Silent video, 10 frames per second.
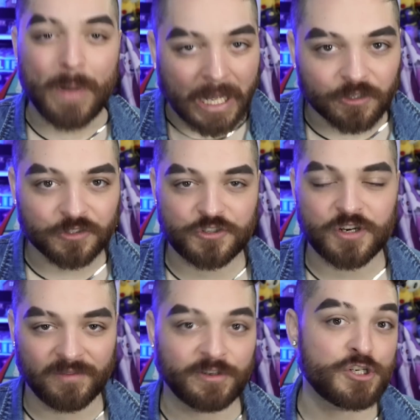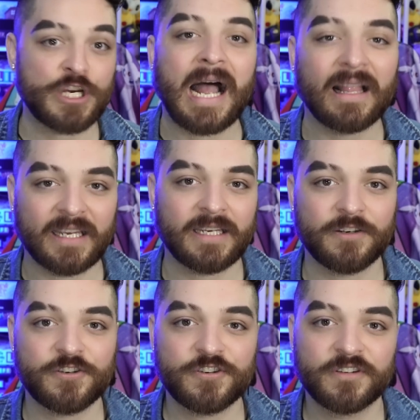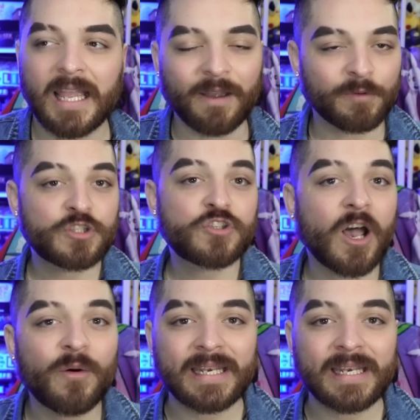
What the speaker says: belch of a challenge. It was so